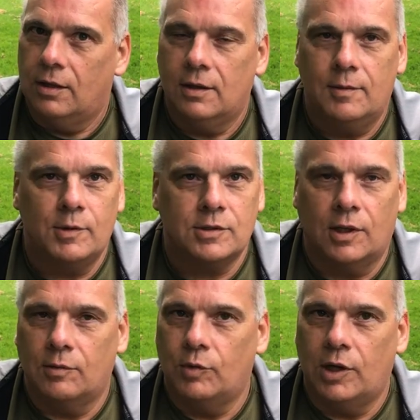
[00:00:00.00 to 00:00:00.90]
limits
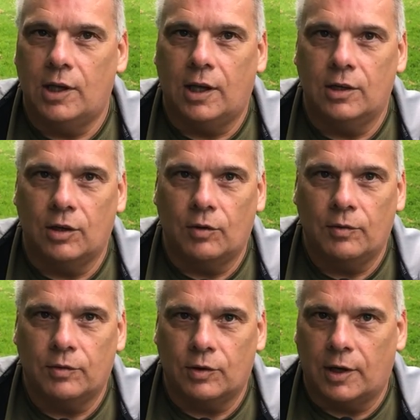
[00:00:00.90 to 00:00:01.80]
on what he can do
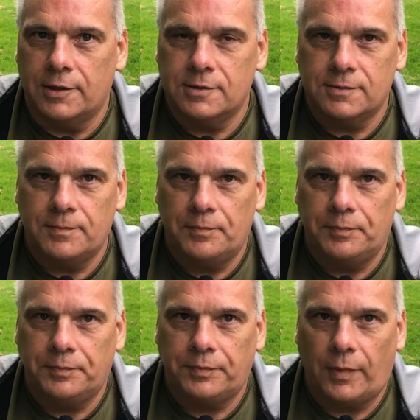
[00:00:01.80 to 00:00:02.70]
for us
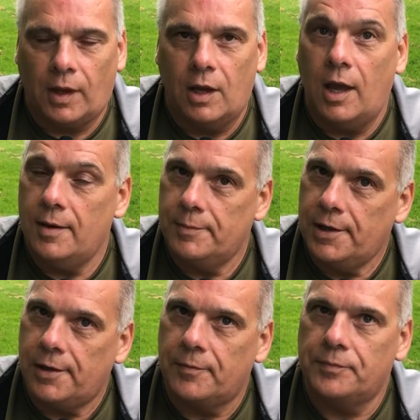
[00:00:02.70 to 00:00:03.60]
and
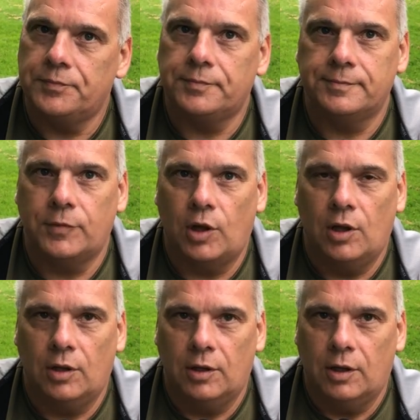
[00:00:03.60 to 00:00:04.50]
me.
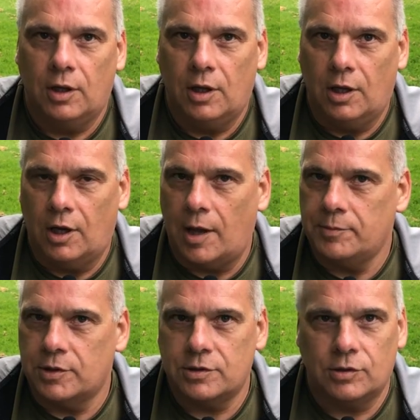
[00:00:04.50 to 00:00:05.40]
And I'm
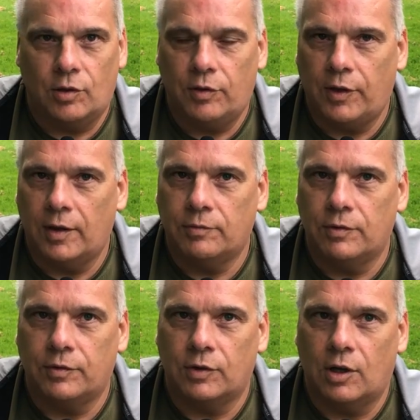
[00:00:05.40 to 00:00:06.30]
just so thankful
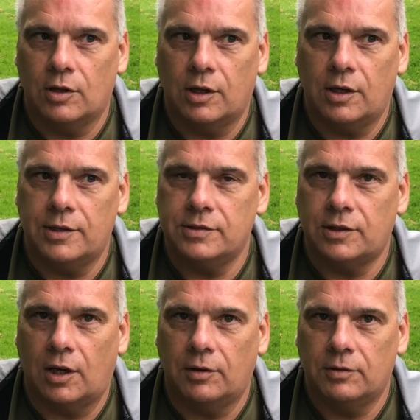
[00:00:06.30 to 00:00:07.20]
for all that he's
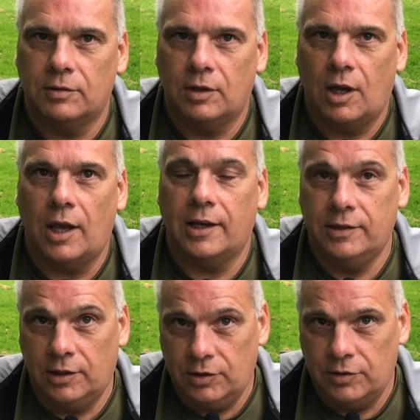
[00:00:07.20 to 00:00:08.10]
done and
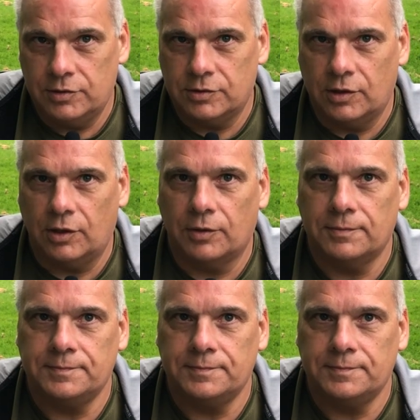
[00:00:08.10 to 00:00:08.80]
continues to do.